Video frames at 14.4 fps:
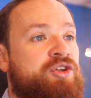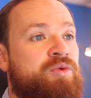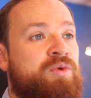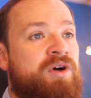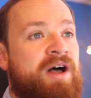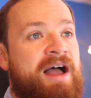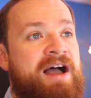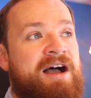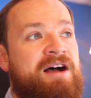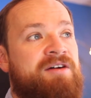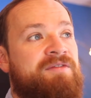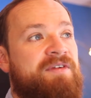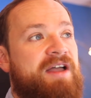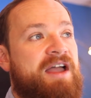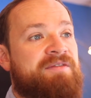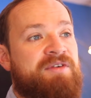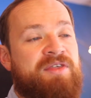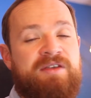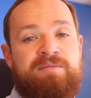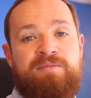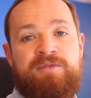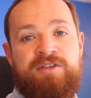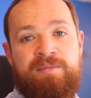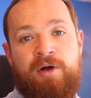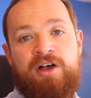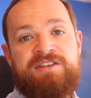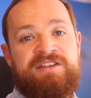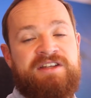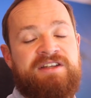you will have everything
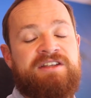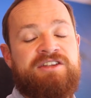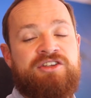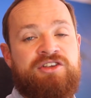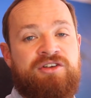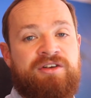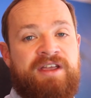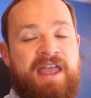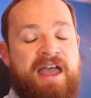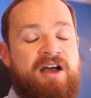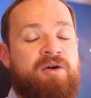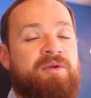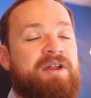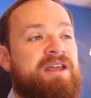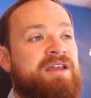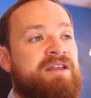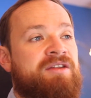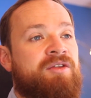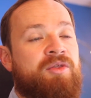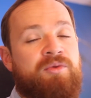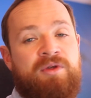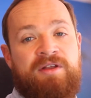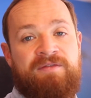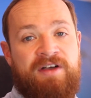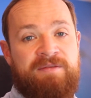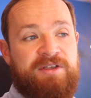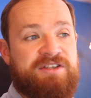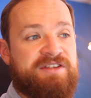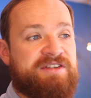deposited into your account in three to
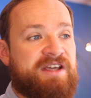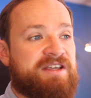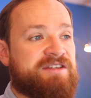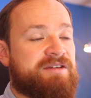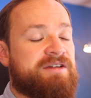five business days.